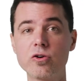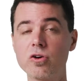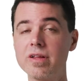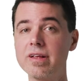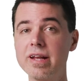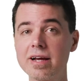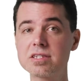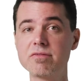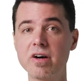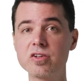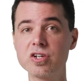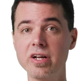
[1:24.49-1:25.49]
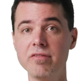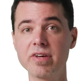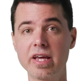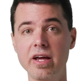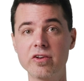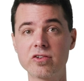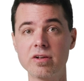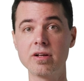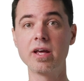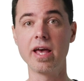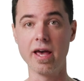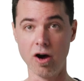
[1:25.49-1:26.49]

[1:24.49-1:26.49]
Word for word: during the next function invocation